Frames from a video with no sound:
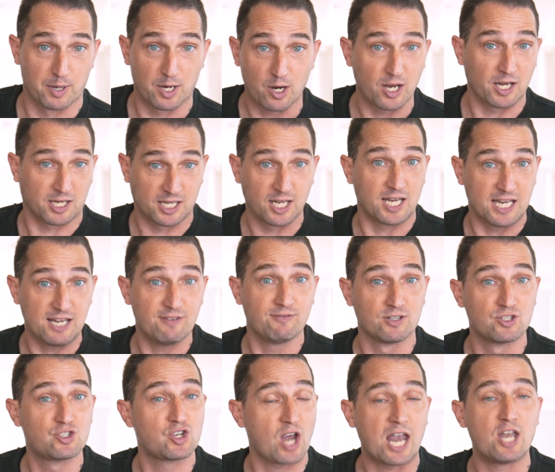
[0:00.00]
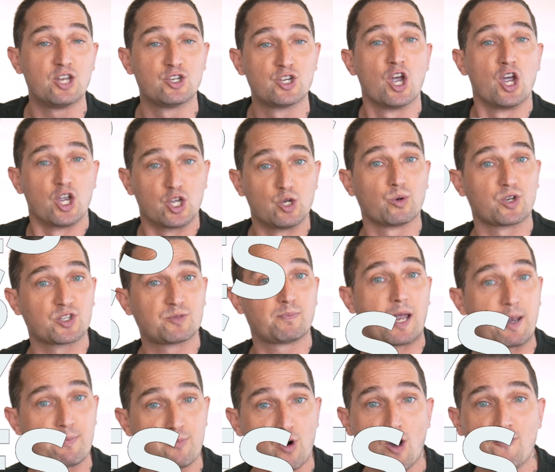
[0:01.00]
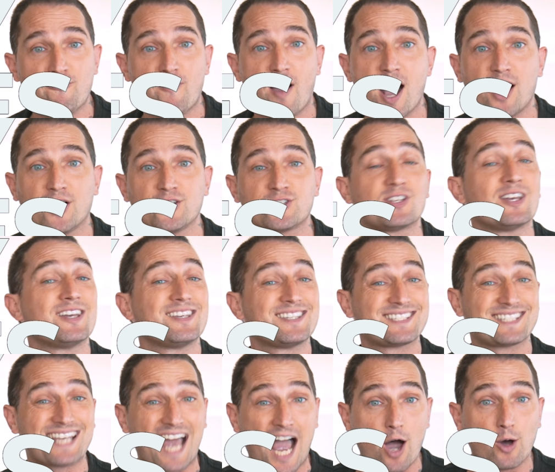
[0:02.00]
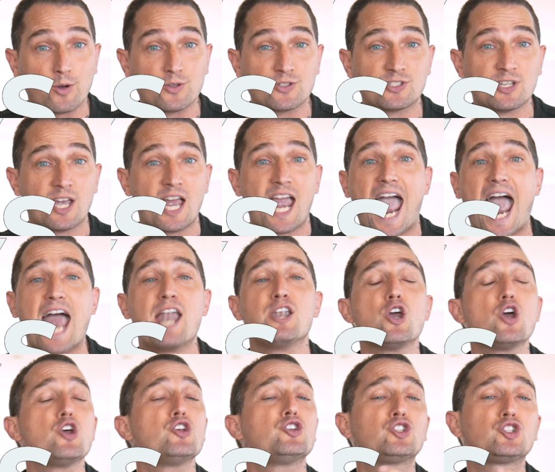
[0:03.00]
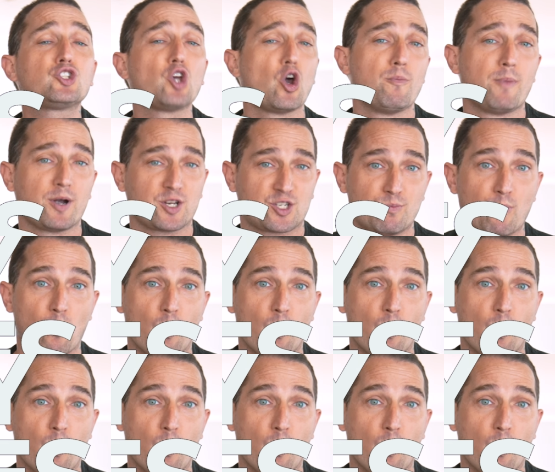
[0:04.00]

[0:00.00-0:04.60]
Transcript: but it can even change your display profiles, sounds, and so much